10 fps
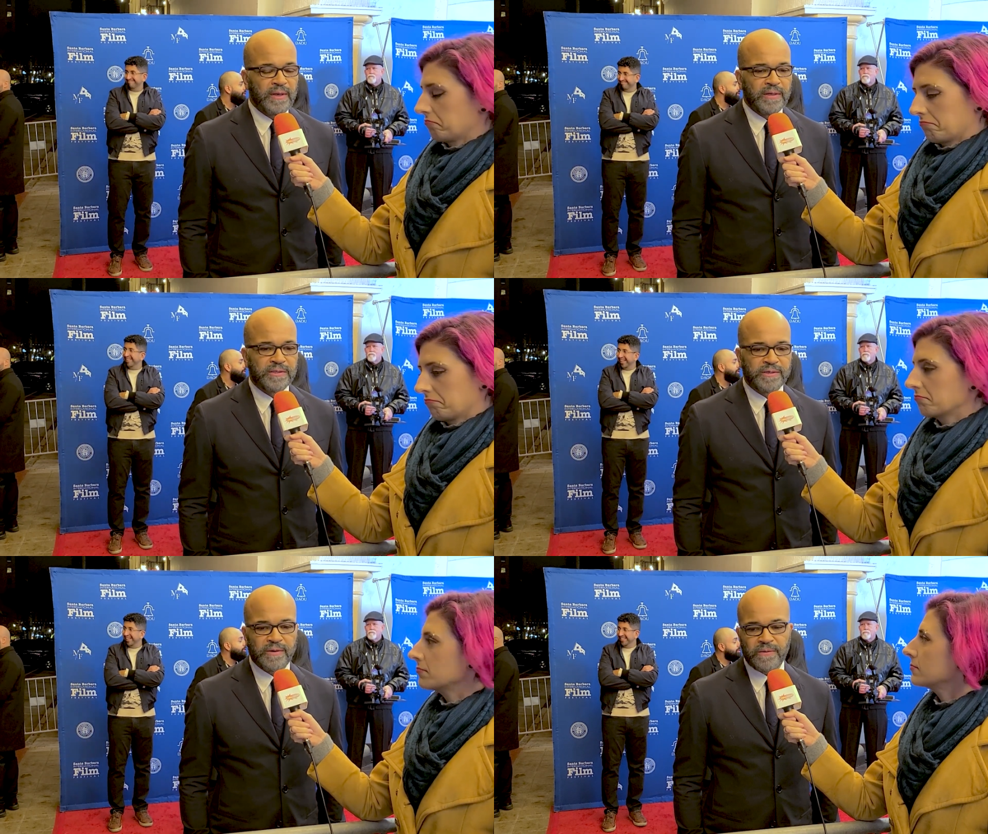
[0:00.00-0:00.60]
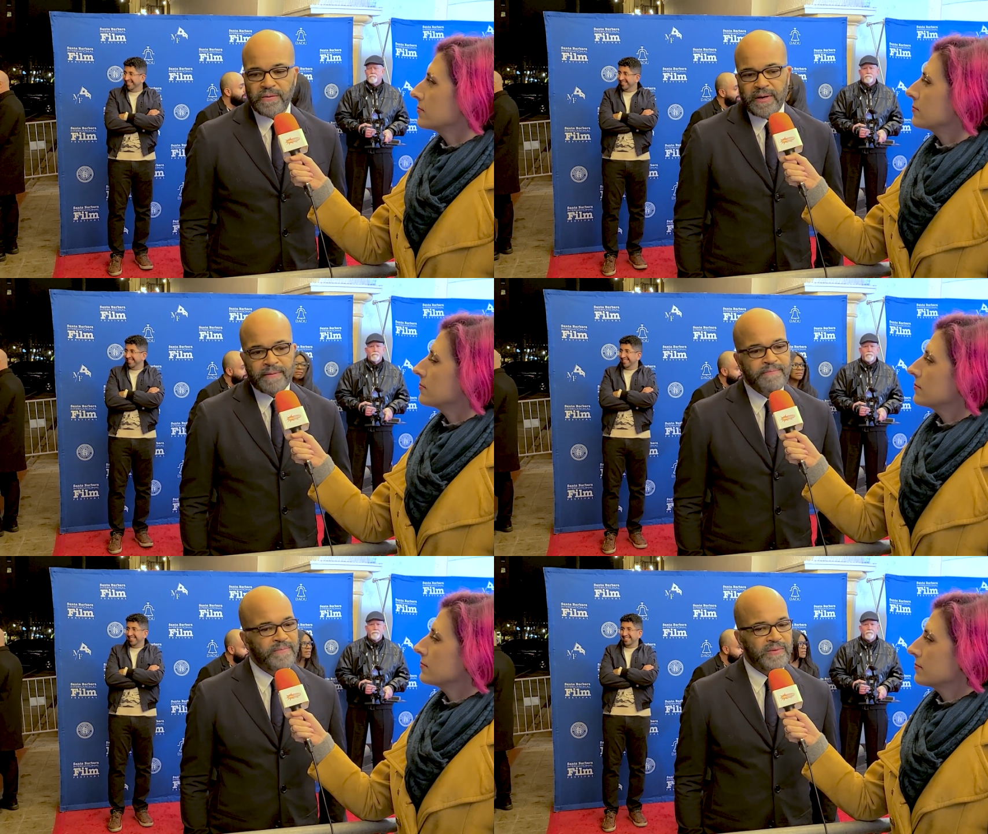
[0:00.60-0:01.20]
Speaker 1: So
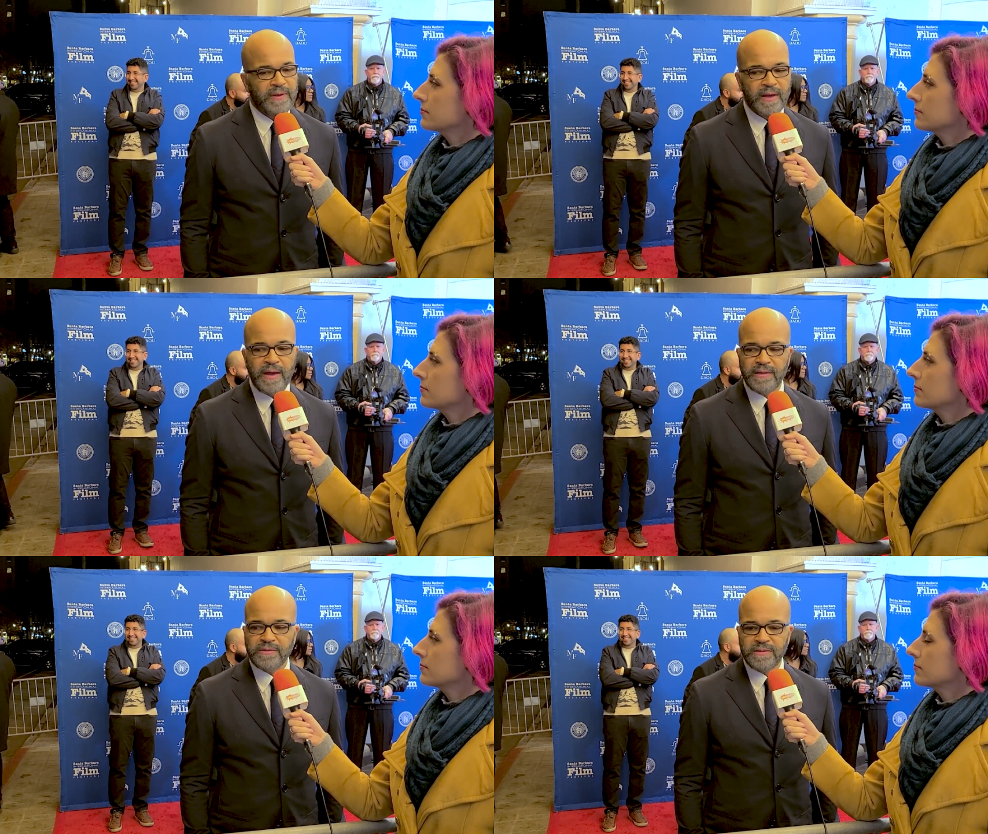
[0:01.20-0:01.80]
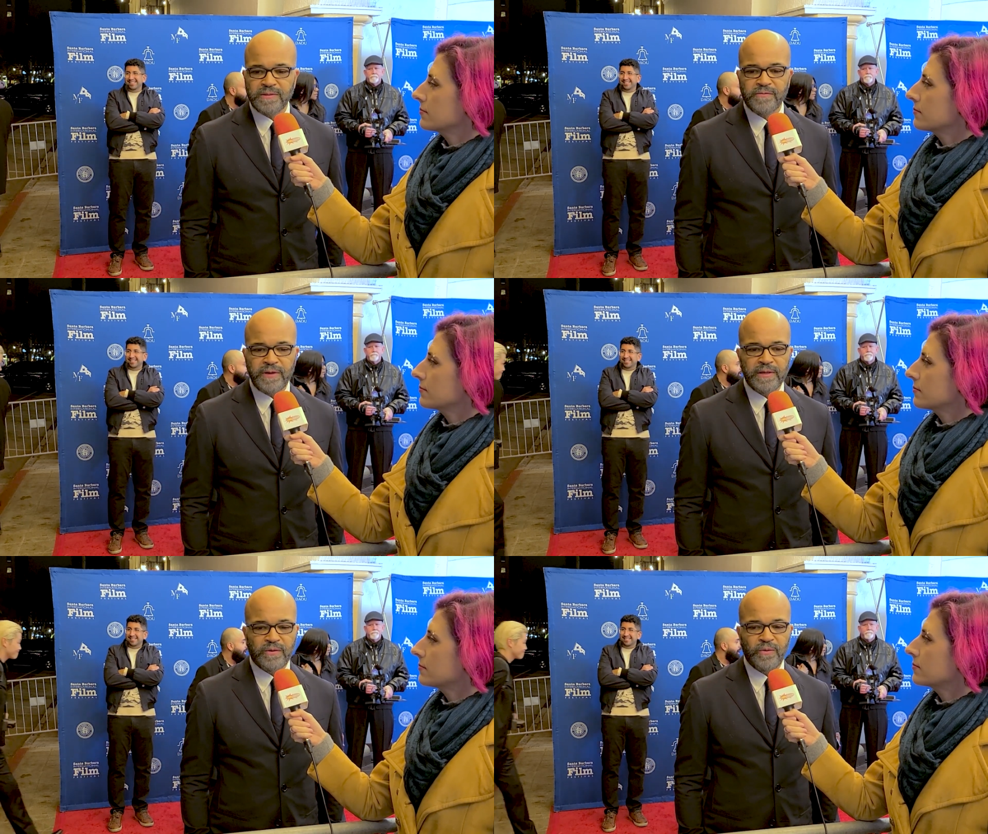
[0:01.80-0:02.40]
um, yeah, it's it's
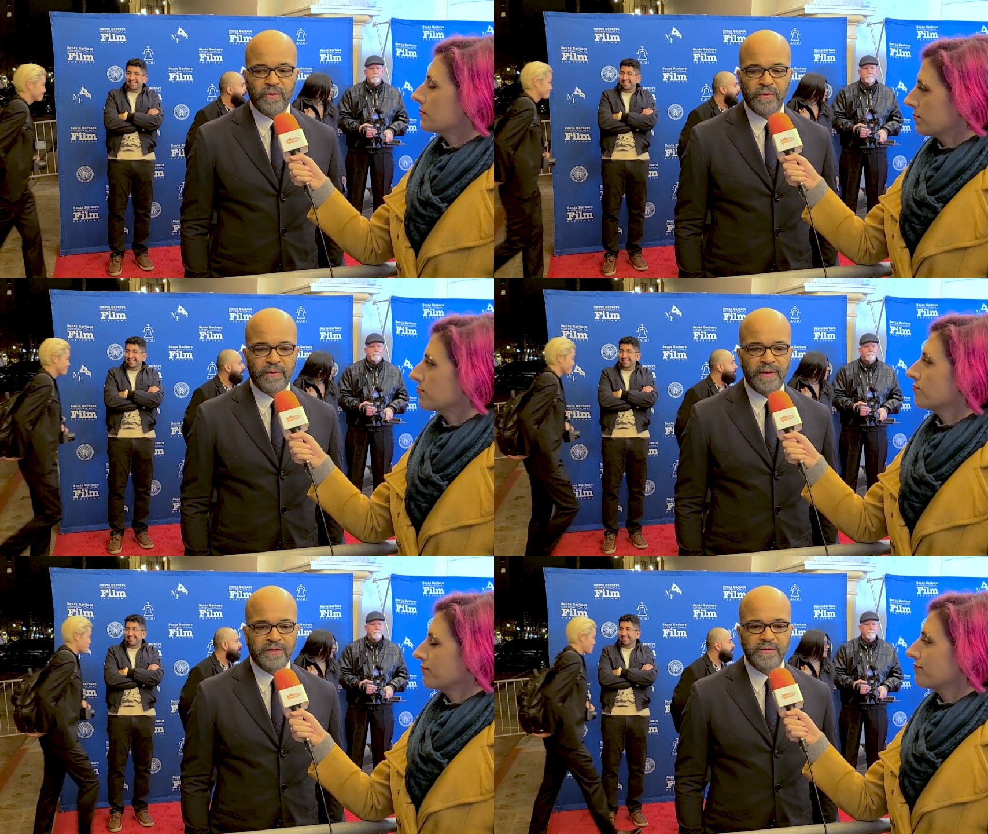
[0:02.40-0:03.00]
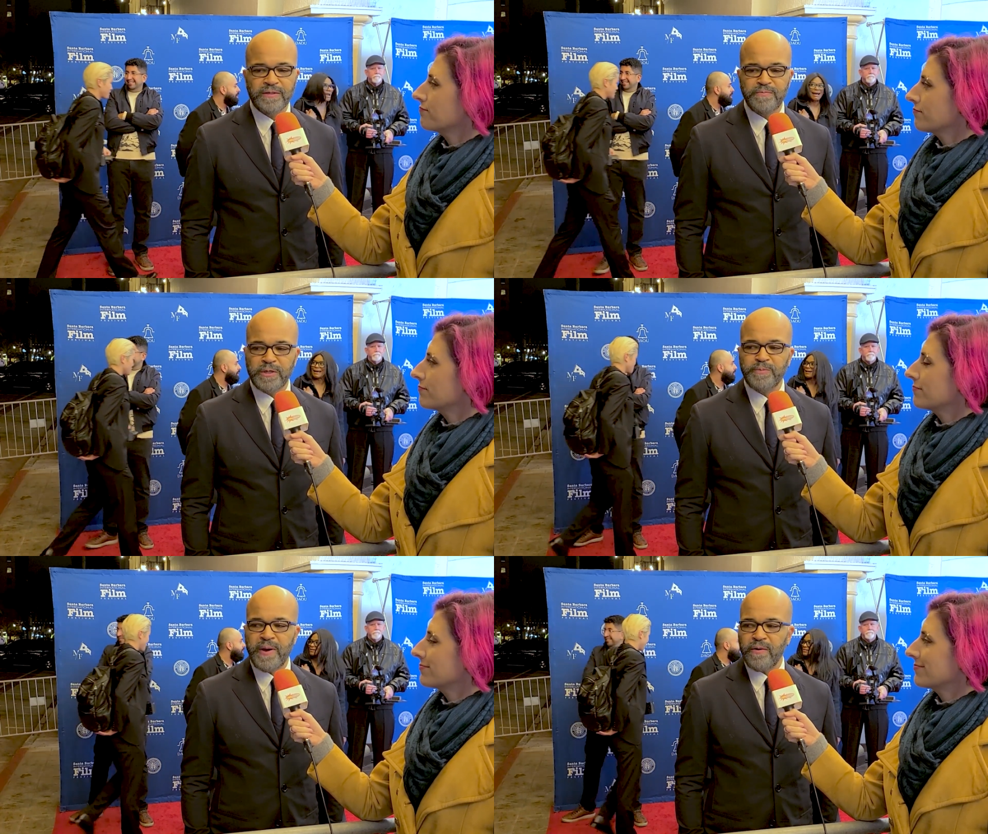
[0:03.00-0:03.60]
really cool. It's it's
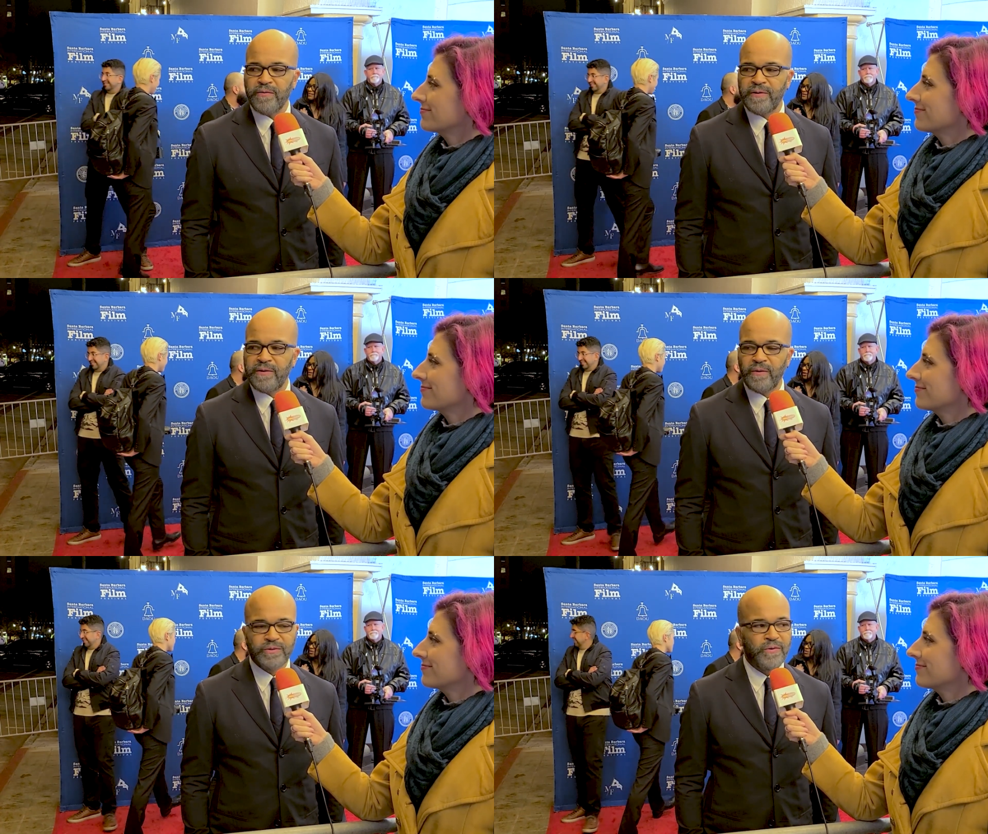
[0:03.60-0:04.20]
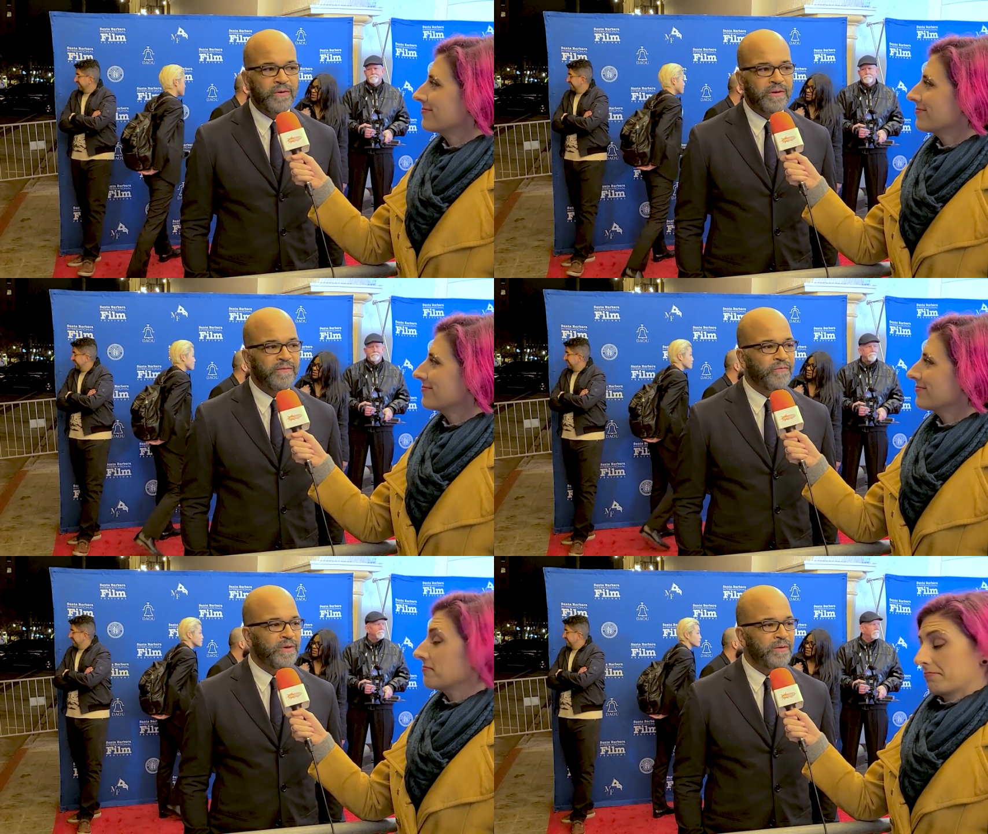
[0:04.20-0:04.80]
much better than the
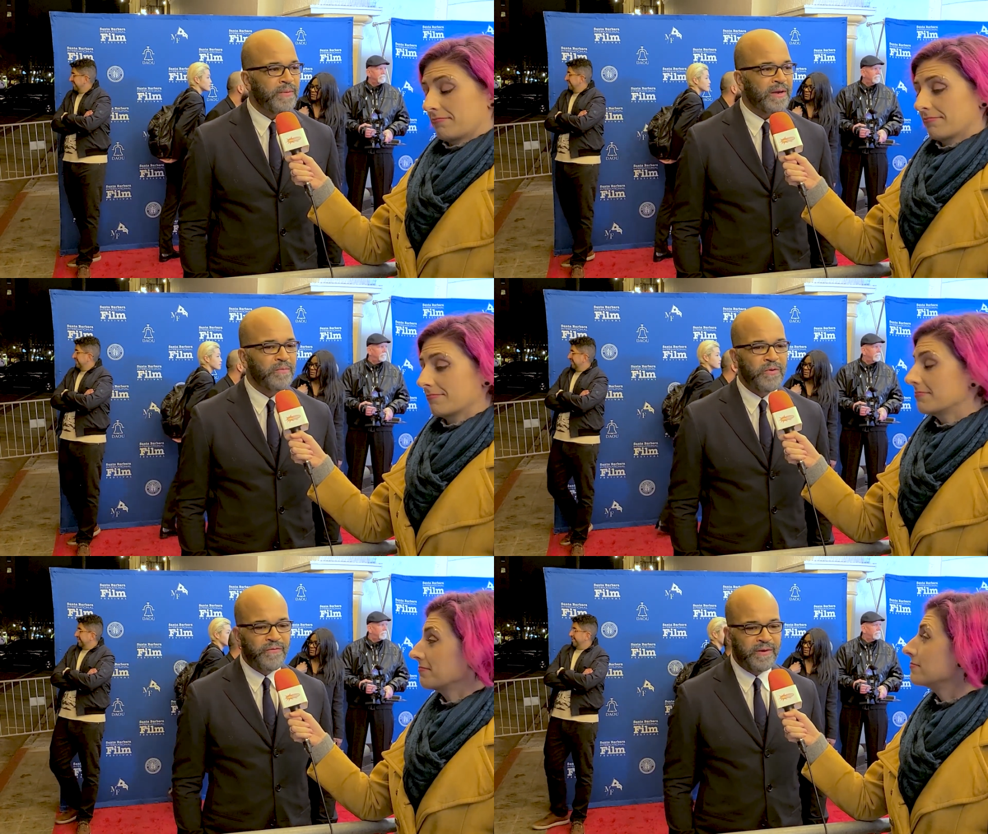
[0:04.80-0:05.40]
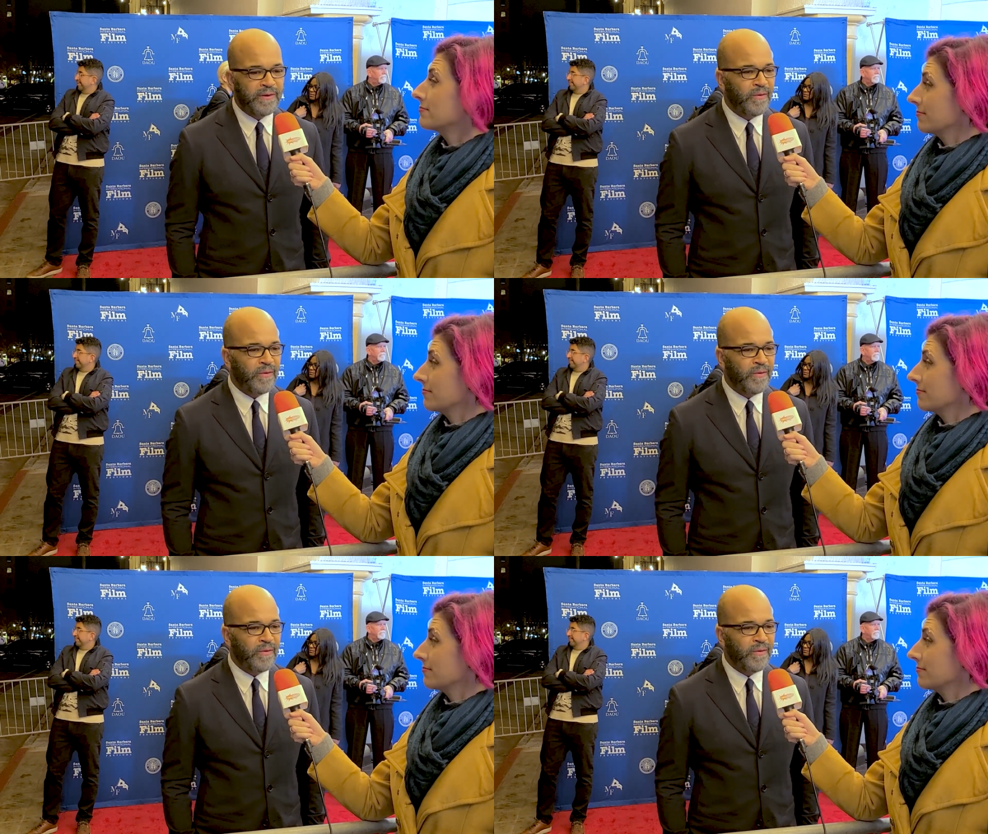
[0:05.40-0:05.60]
alternative when you make a movie and no